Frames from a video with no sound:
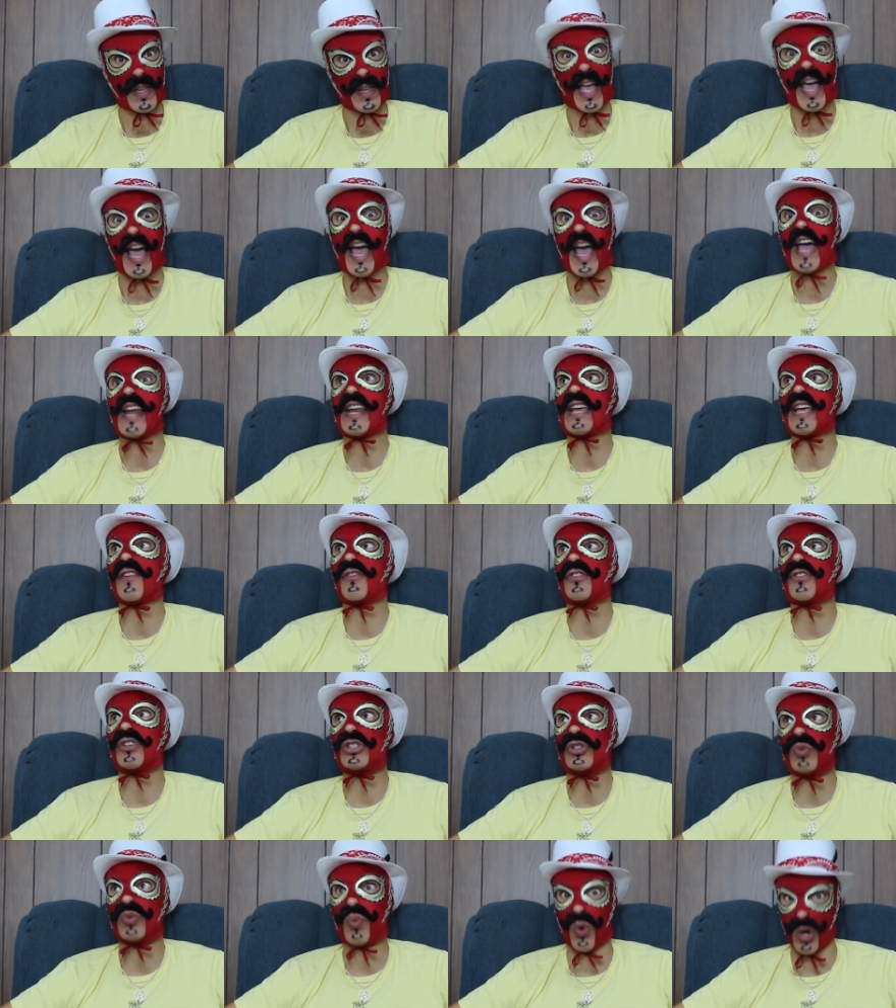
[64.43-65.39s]
And if
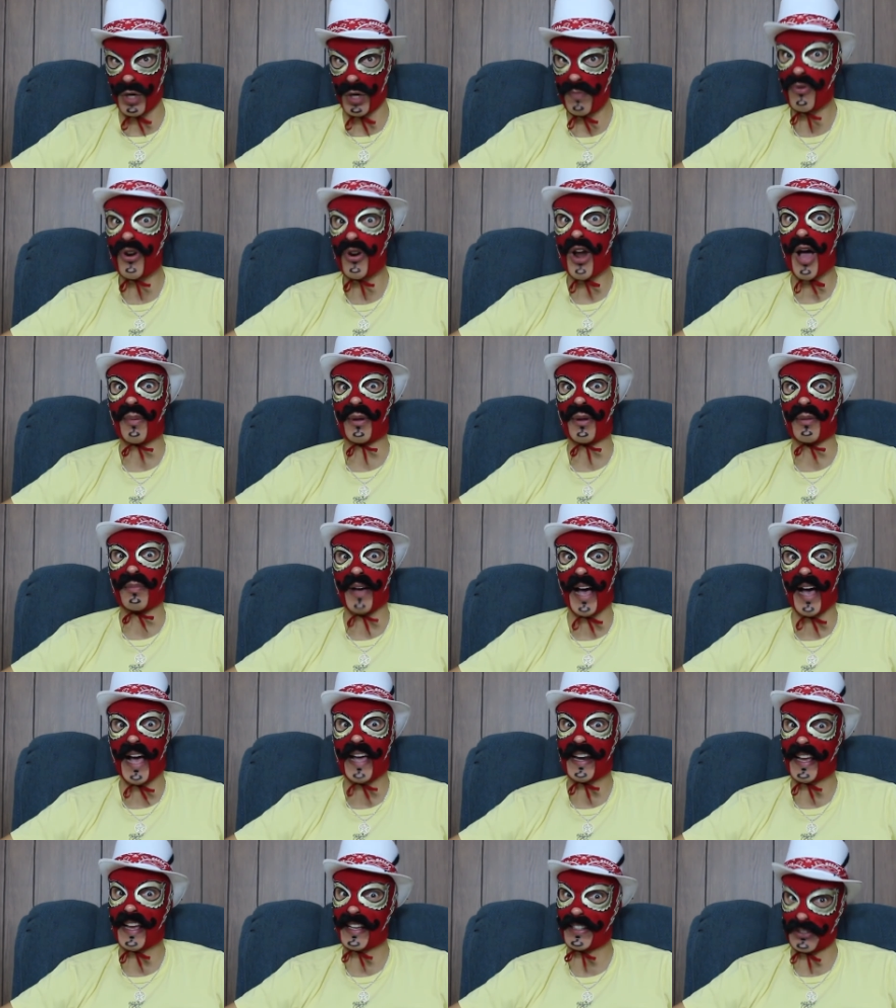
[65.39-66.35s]
there's one problem
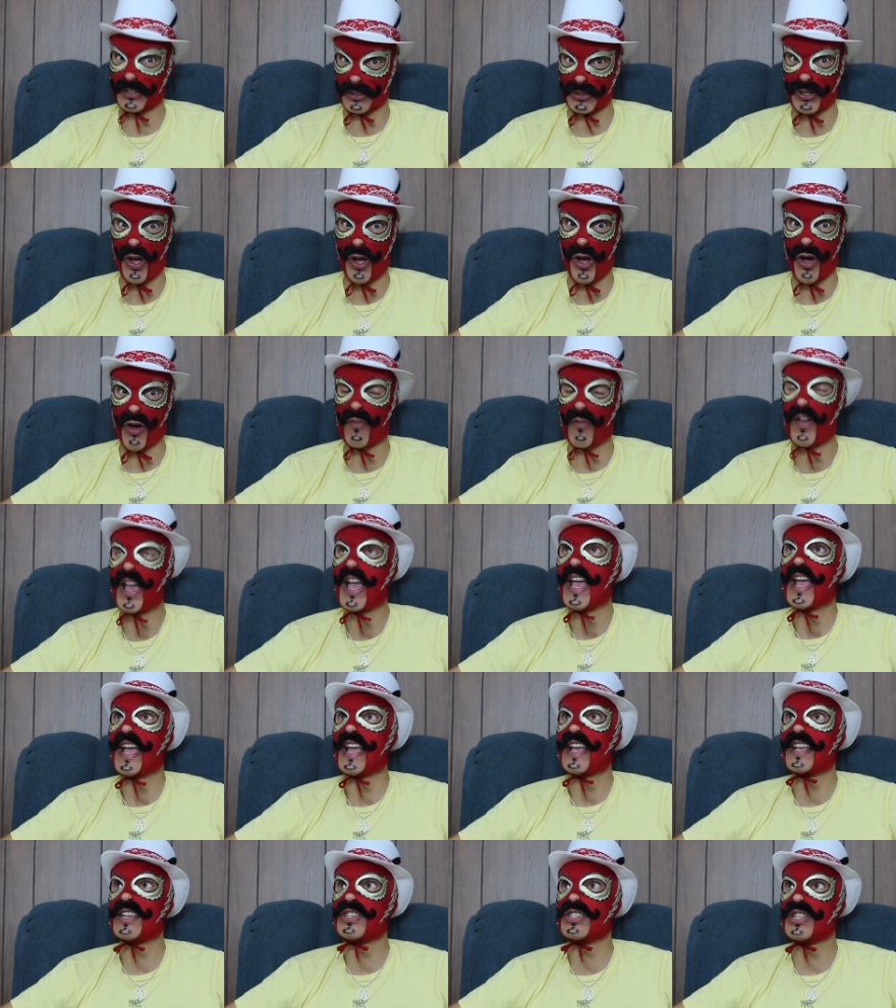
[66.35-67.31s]
I'd like to solve,
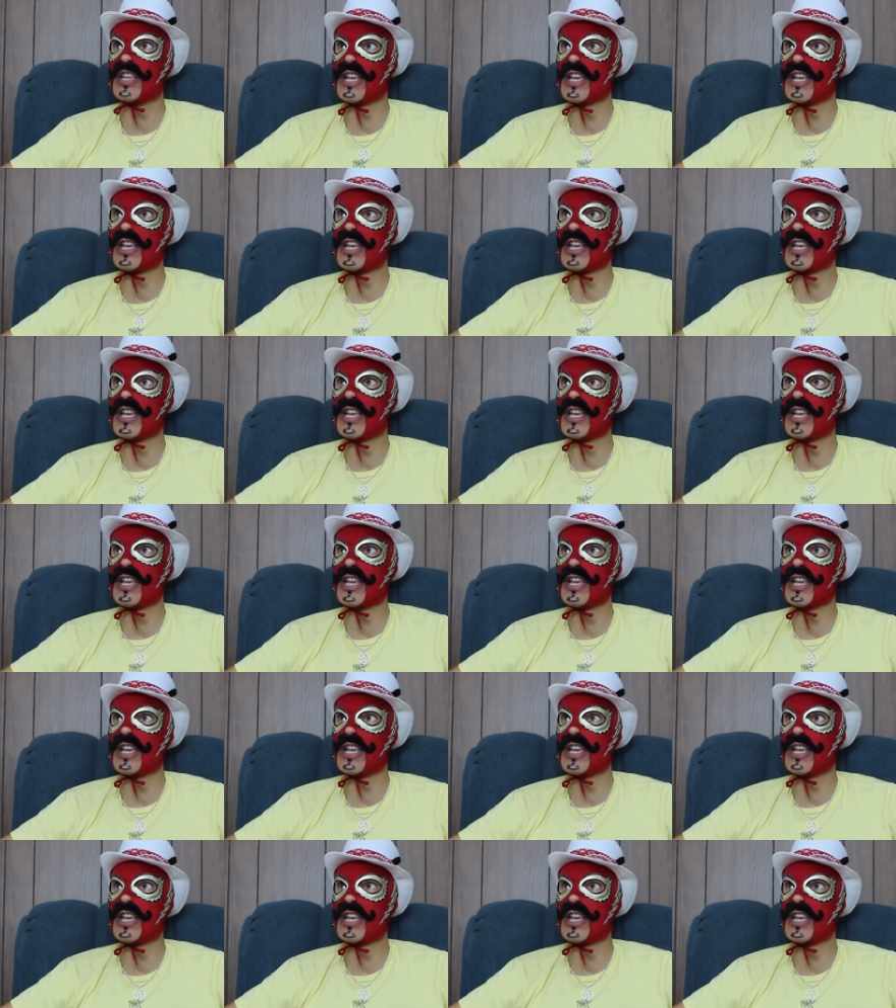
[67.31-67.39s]
is